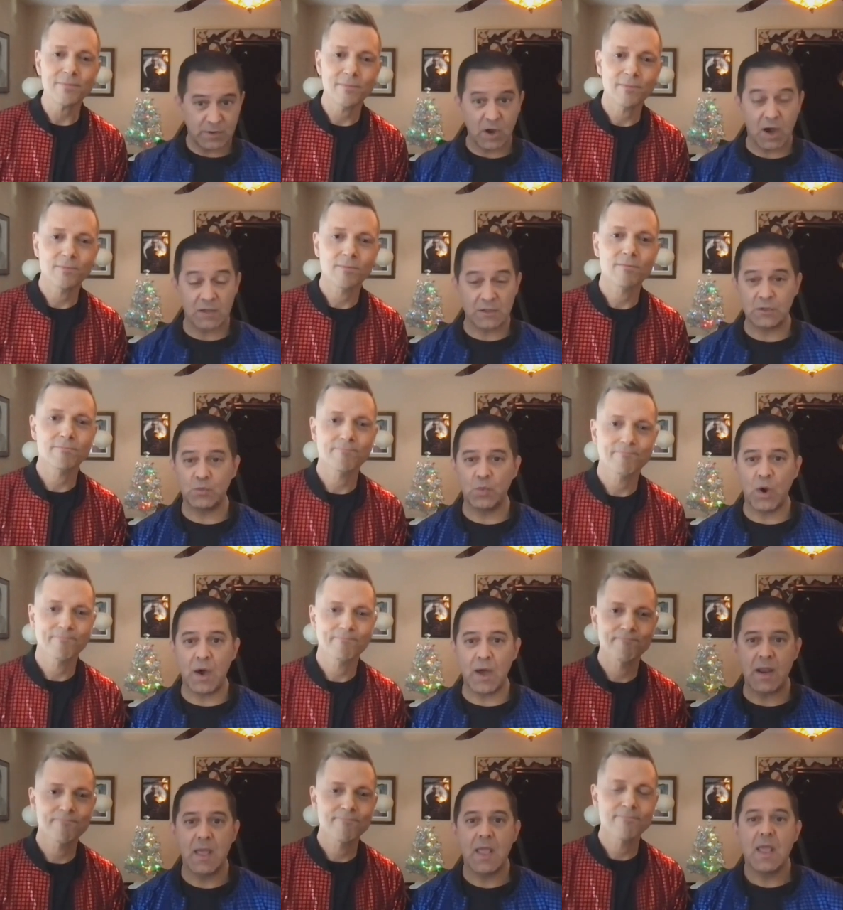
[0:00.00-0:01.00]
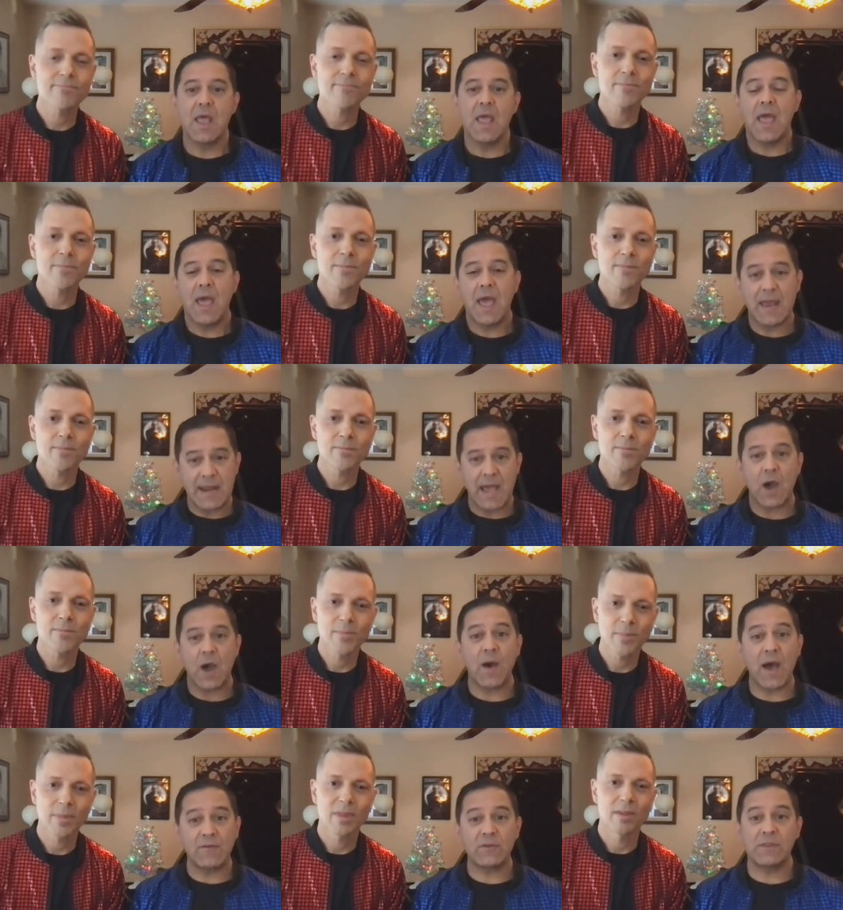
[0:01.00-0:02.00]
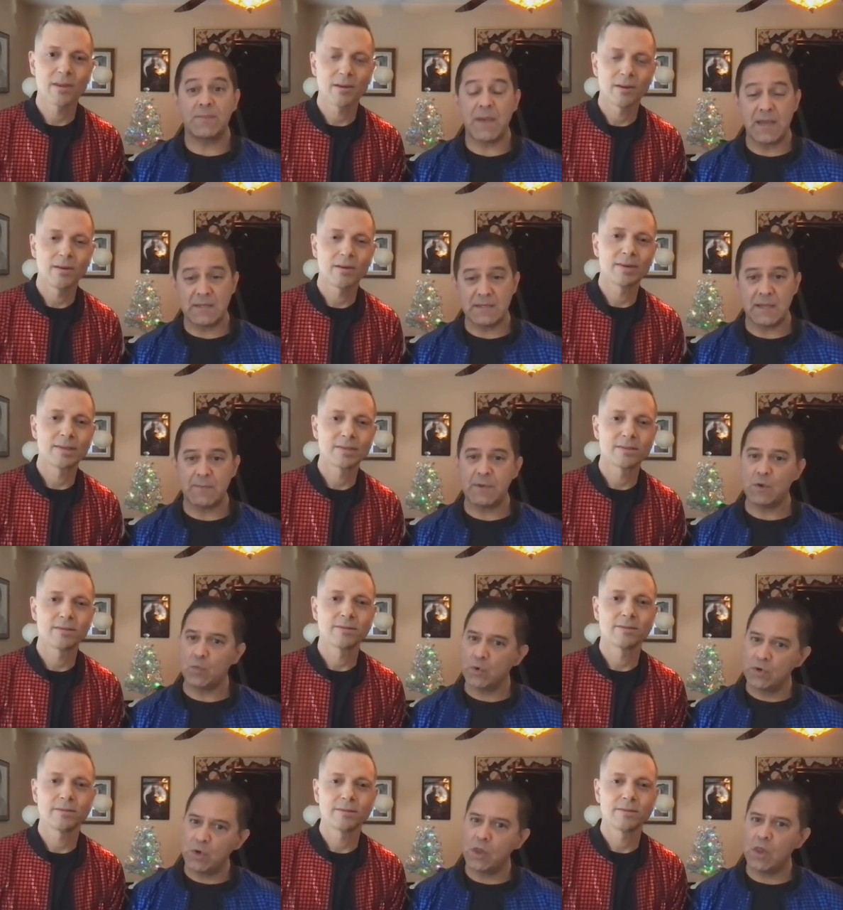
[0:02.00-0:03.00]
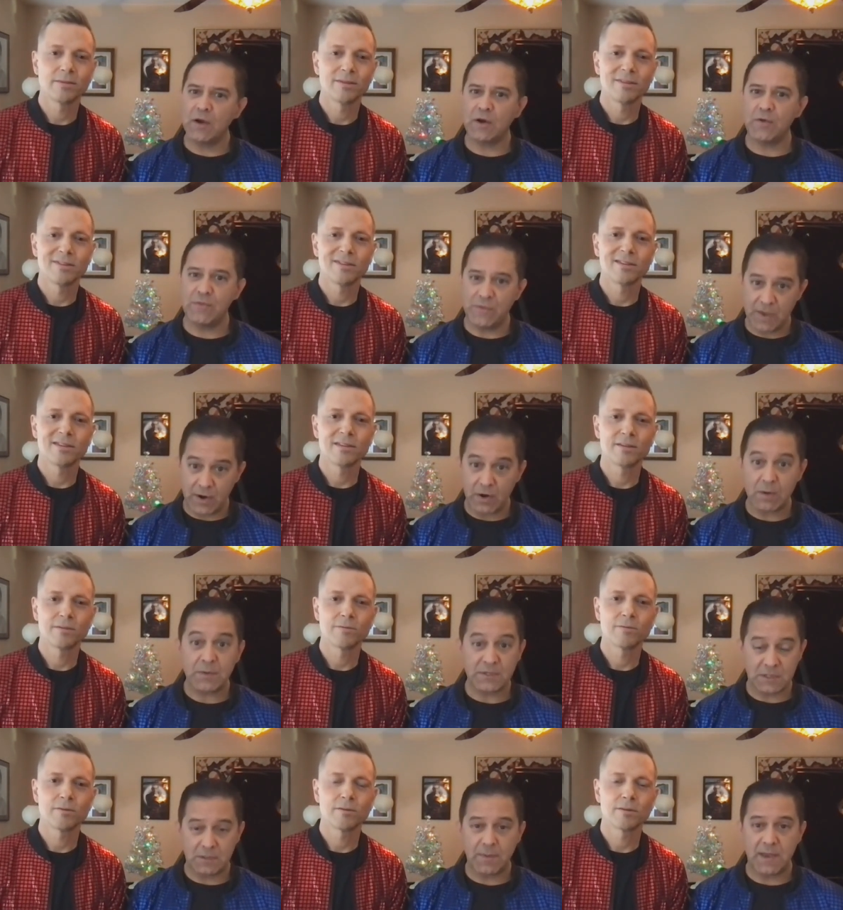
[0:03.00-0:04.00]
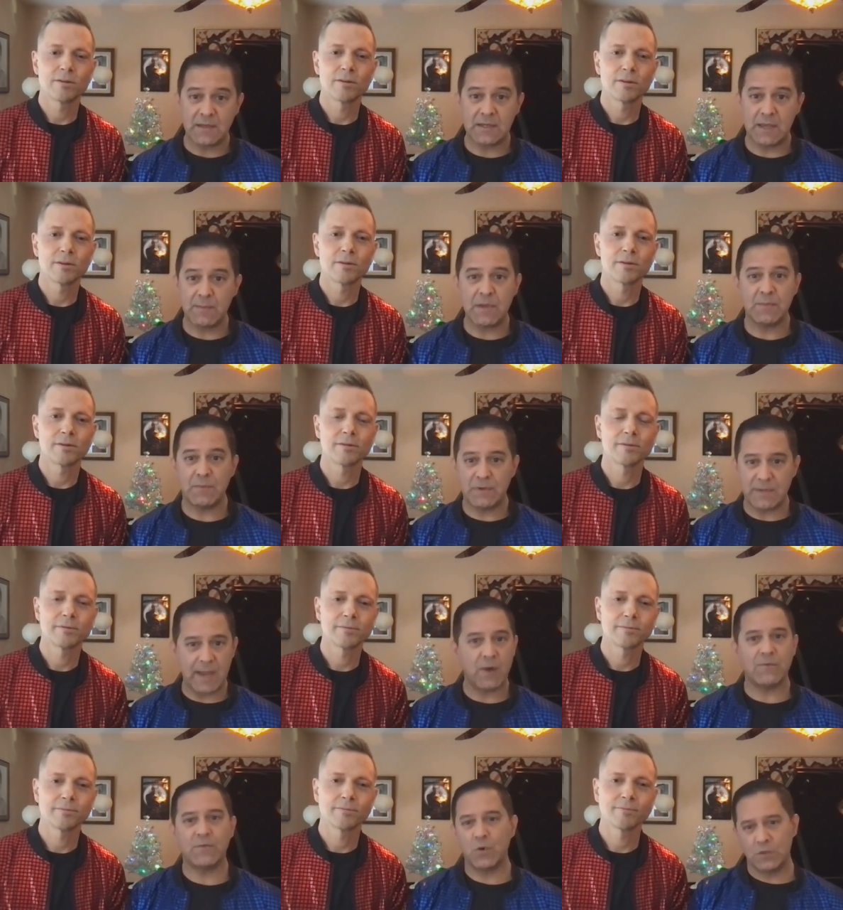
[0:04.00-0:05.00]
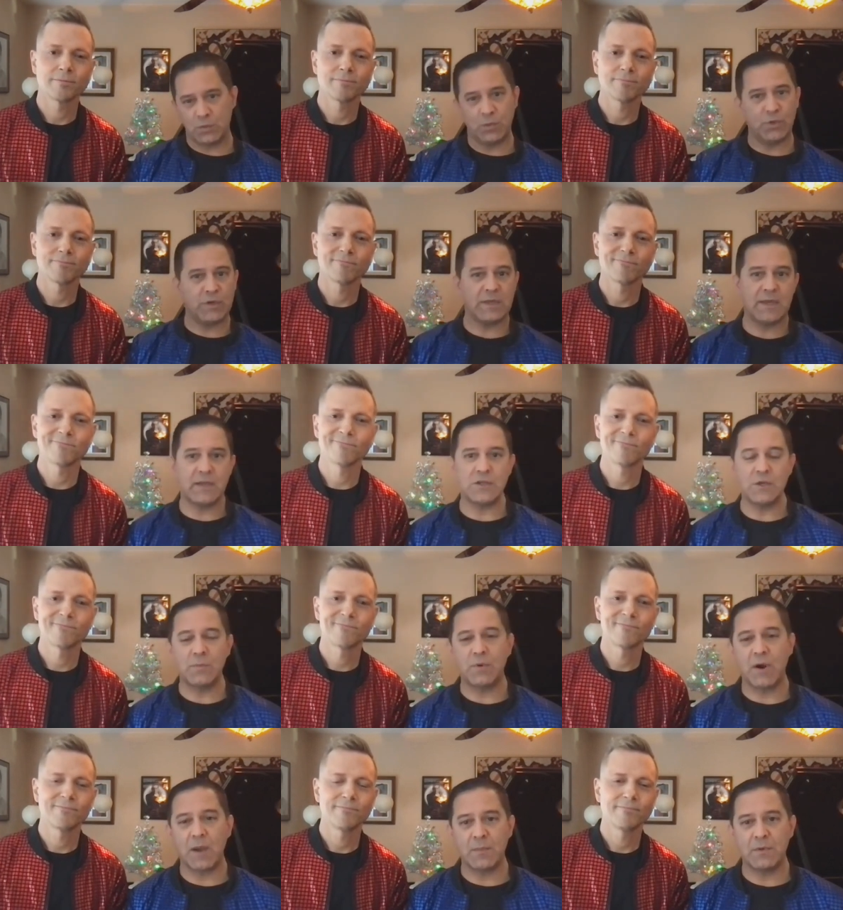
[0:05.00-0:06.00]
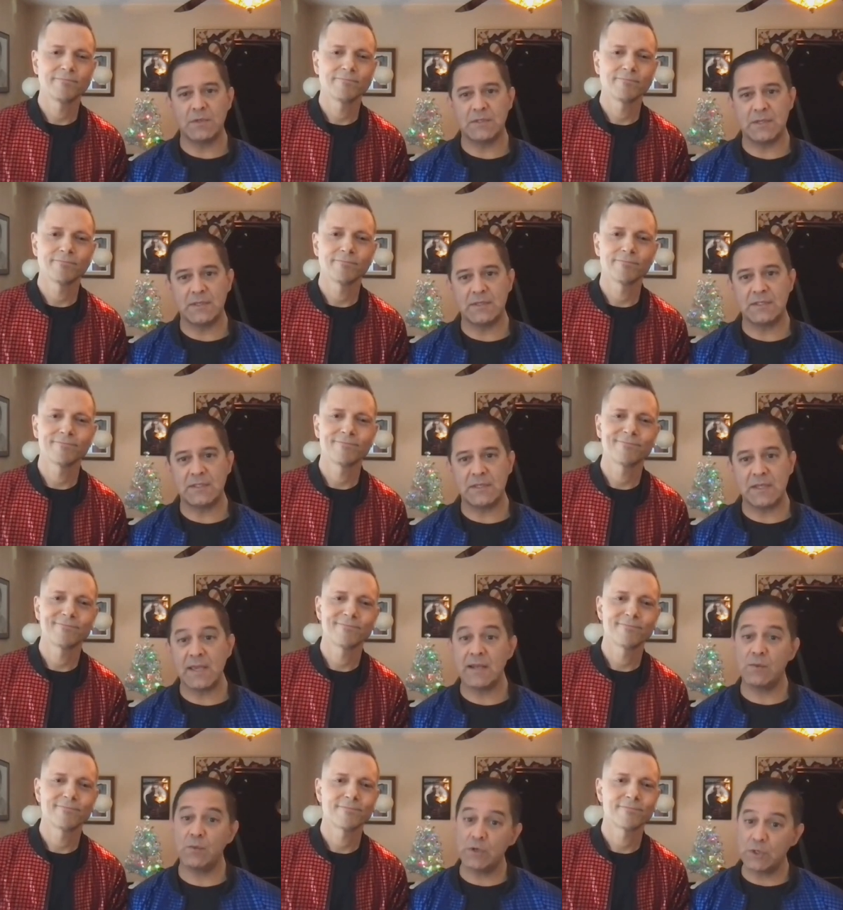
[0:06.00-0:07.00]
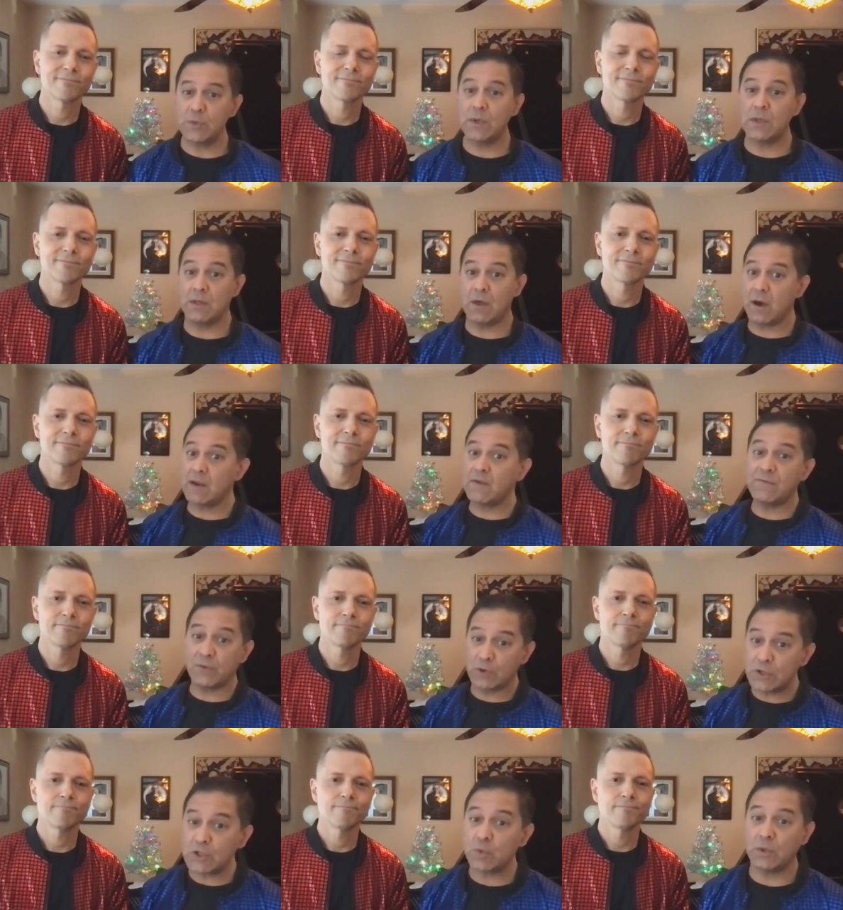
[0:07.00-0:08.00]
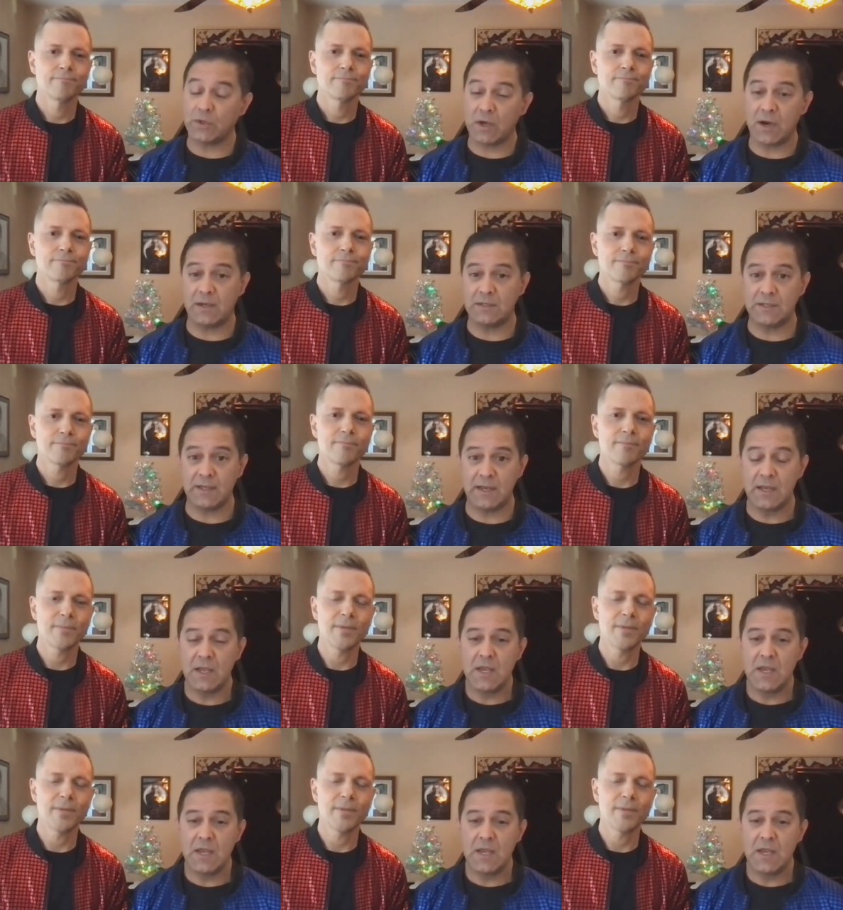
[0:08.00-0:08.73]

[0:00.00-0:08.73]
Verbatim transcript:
Speaker 1: a constant run. And now, after the pandemic, we're no longer there because of the pandemic. But now, of course, we're looking at new properties in the city, and okay. we're doing a lot of virtual content.